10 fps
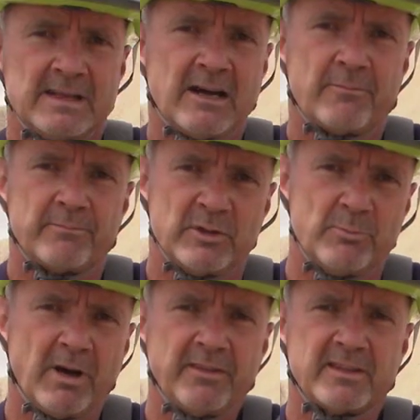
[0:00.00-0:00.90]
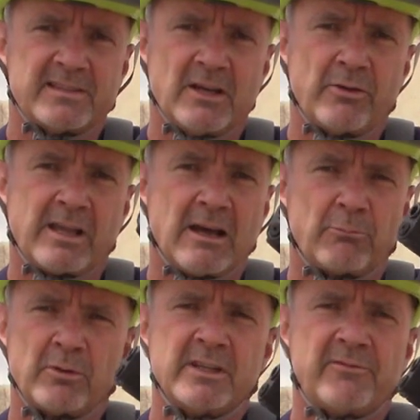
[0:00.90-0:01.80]
Now, you bought this
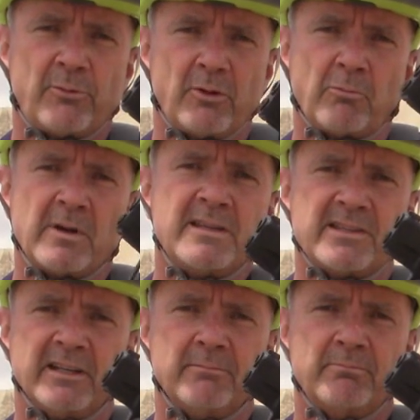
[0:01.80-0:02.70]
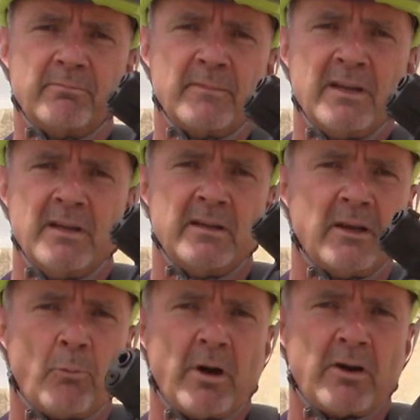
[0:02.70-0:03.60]
Hellcat really for a reason.
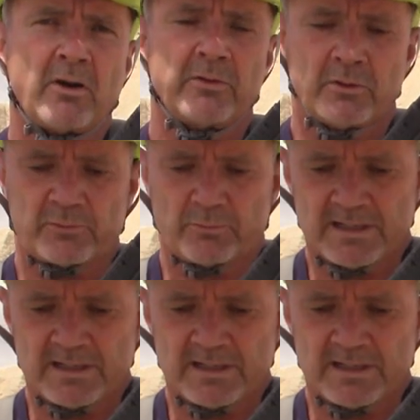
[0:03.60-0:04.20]
Now, what are those